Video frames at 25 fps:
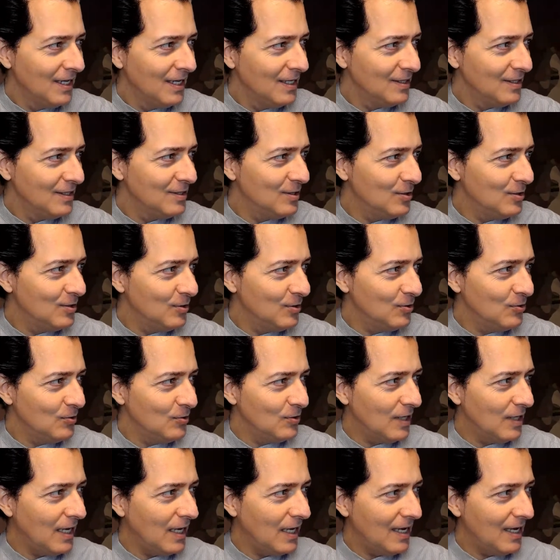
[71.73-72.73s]

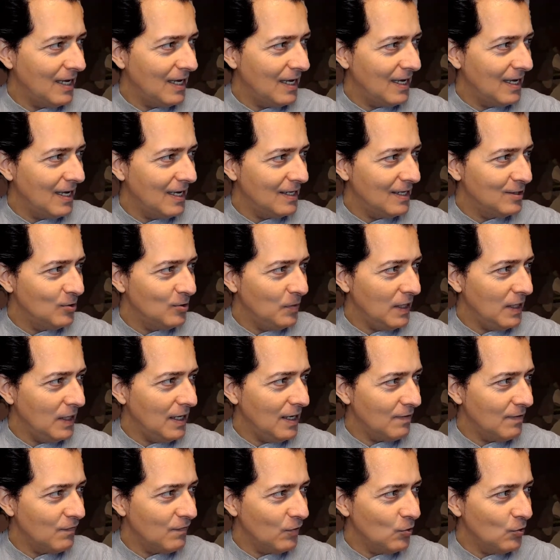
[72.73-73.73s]
to be
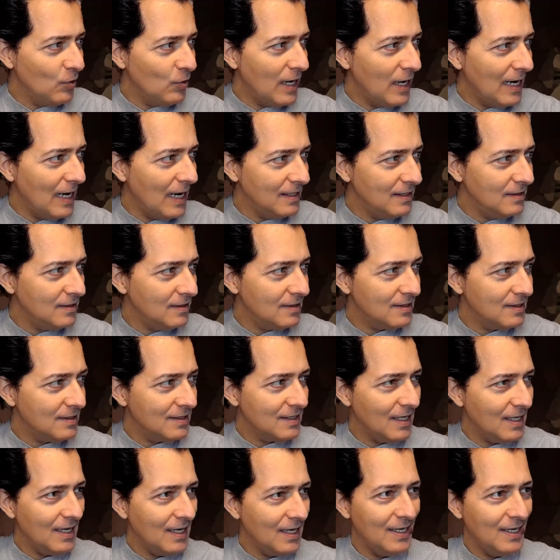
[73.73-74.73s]
here for you guys
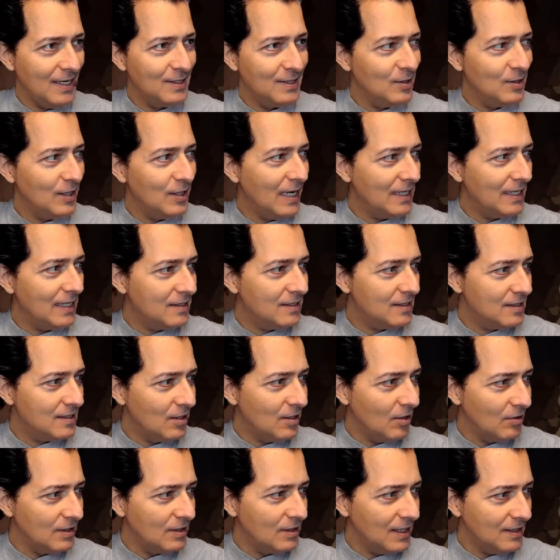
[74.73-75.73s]
to get
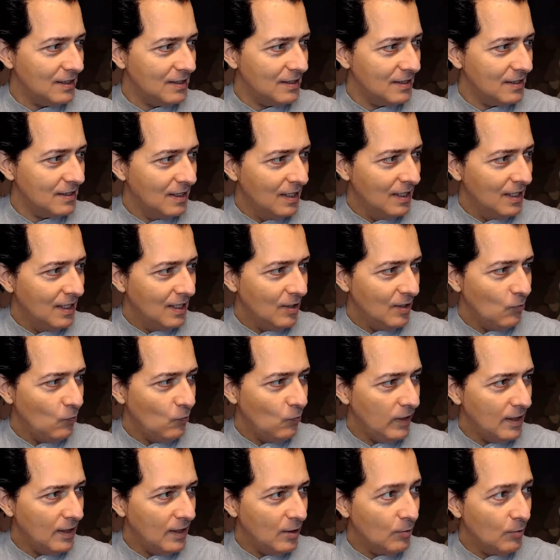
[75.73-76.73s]
started
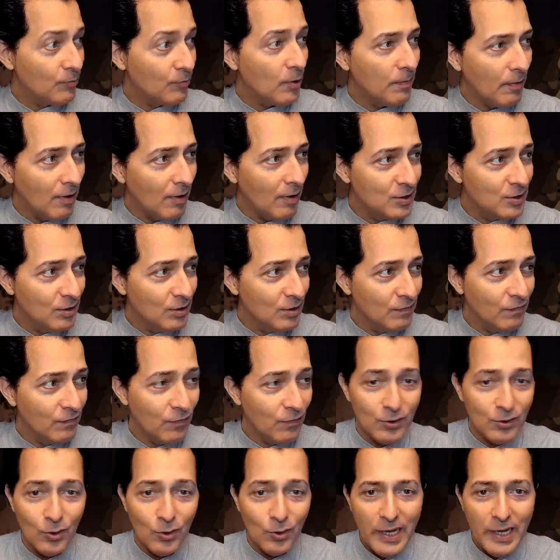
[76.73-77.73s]
with the preparation
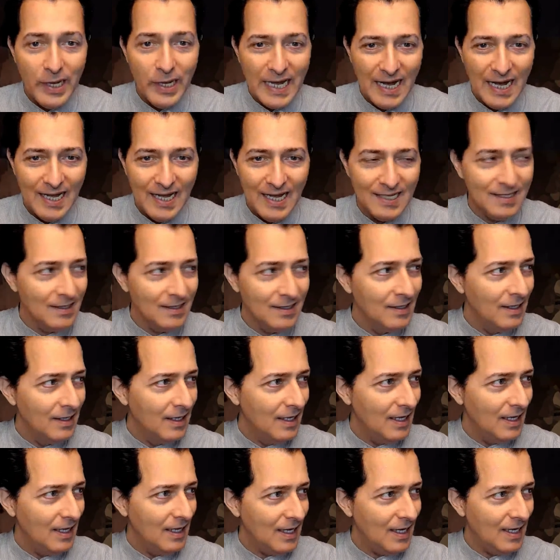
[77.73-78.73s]
for the week ahead.
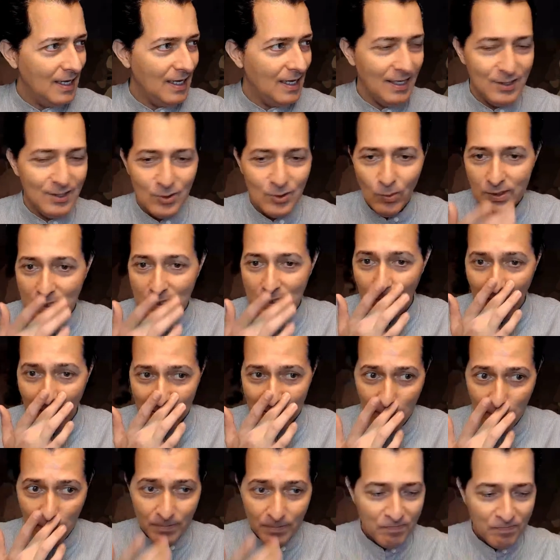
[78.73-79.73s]
It's always a
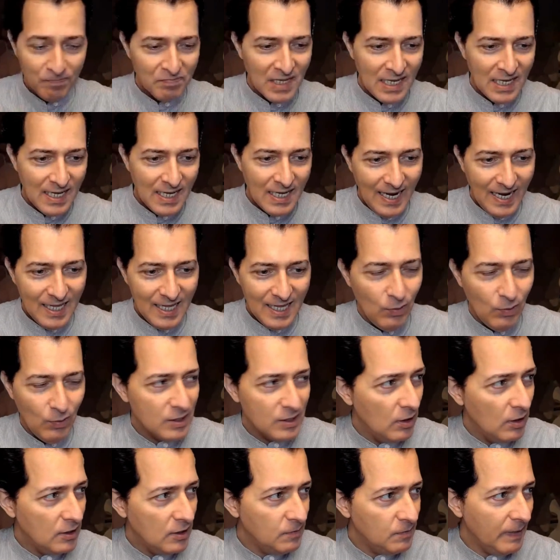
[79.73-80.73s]
pleasure. Anyway,
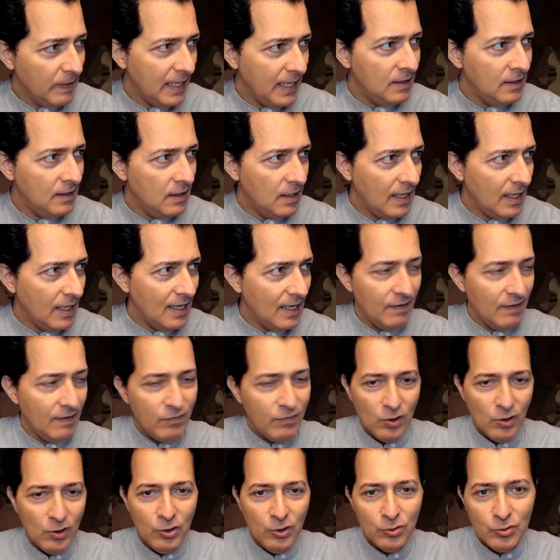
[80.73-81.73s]
so let's begin. If
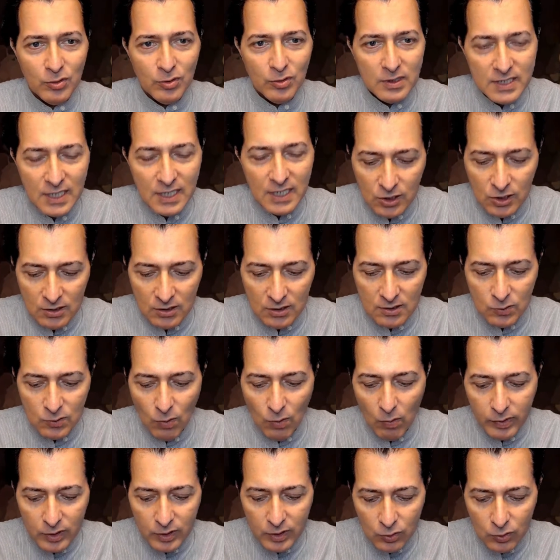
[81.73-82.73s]
you're new to the sessions,
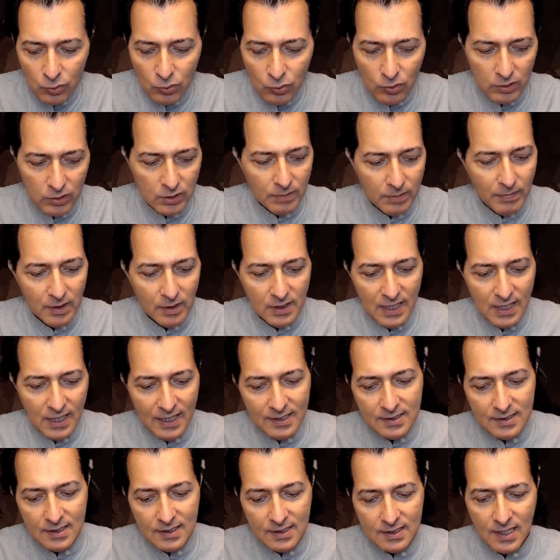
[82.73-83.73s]
what we do on the
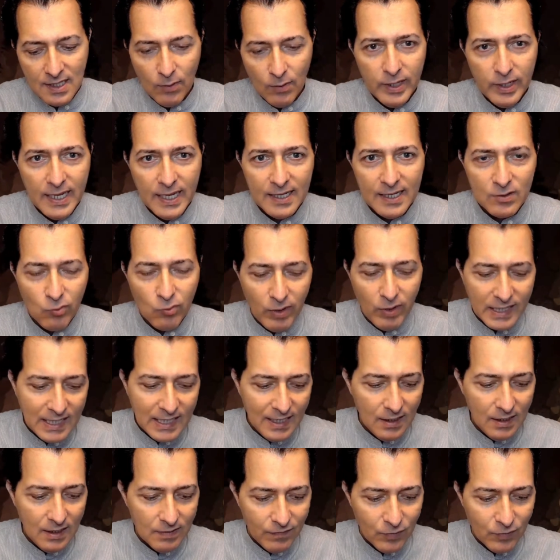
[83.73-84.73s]
Mondays is that we get
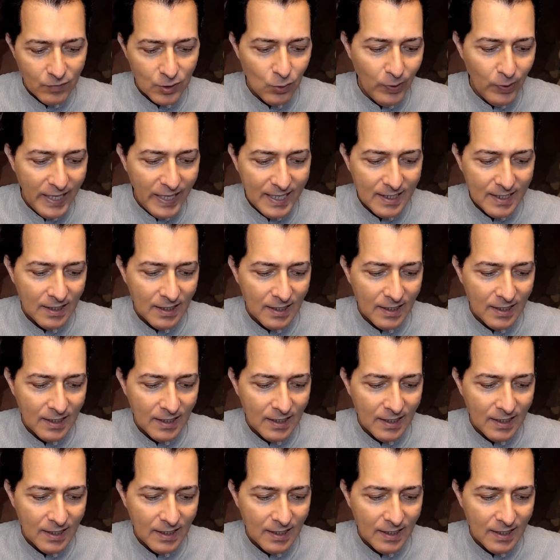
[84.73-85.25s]
ready for the week.